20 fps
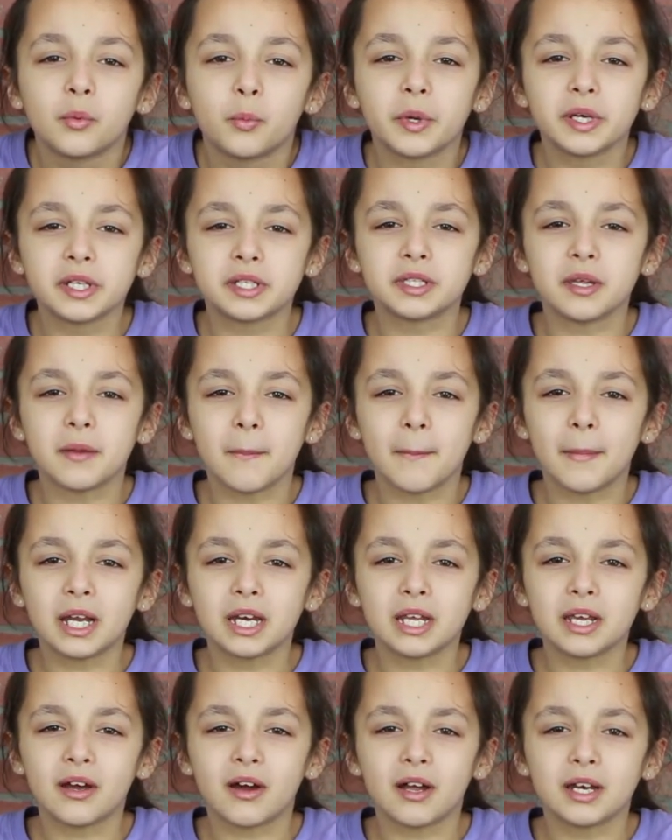wasted
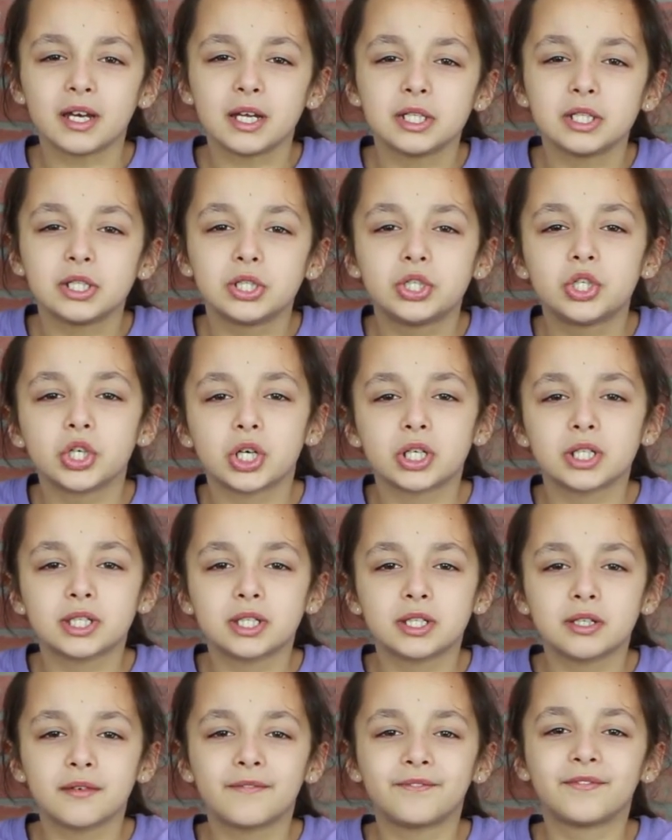money on
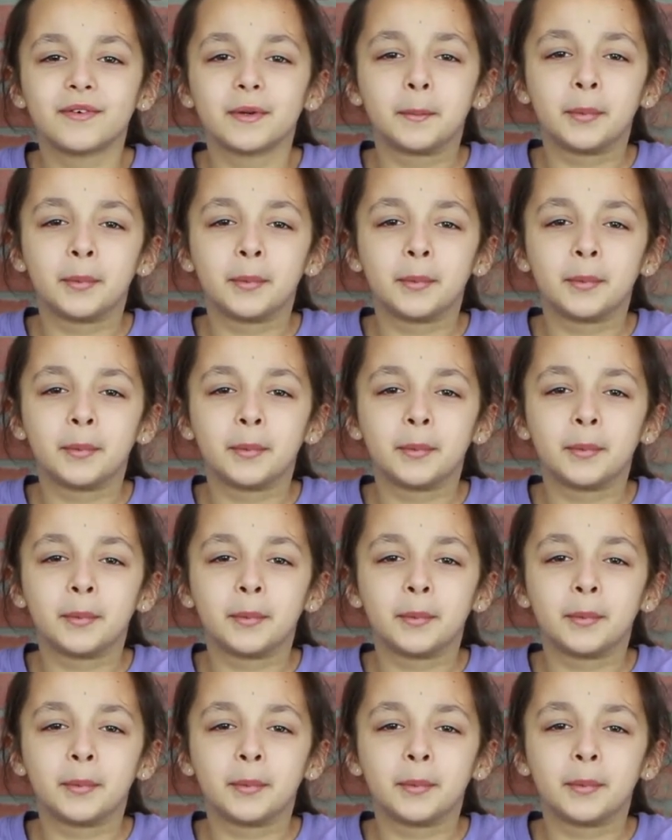just for